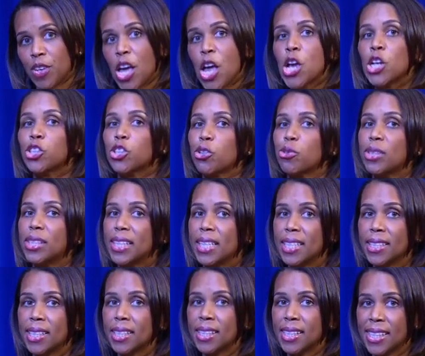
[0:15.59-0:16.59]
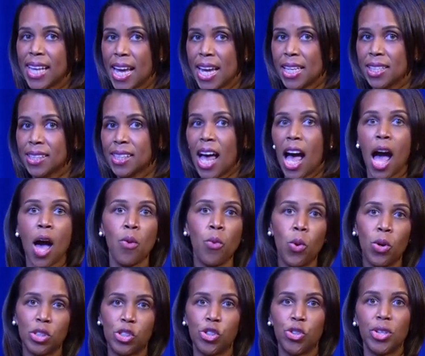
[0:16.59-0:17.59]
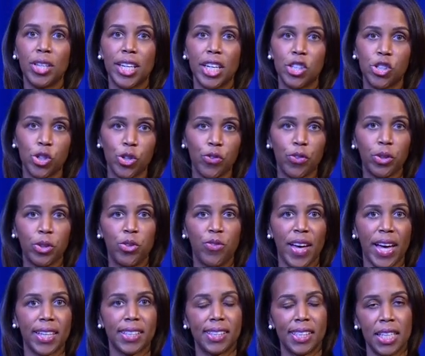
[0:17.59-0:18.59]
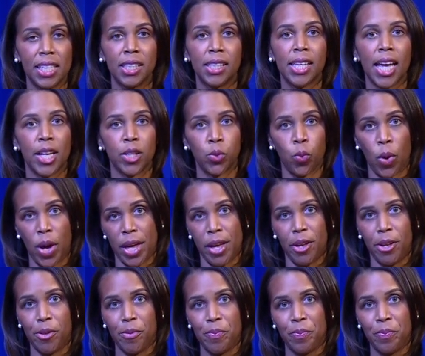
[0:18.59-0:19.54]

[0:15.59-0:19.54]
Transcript: So, seasoned saints, I want you to get your flu vaccines as well.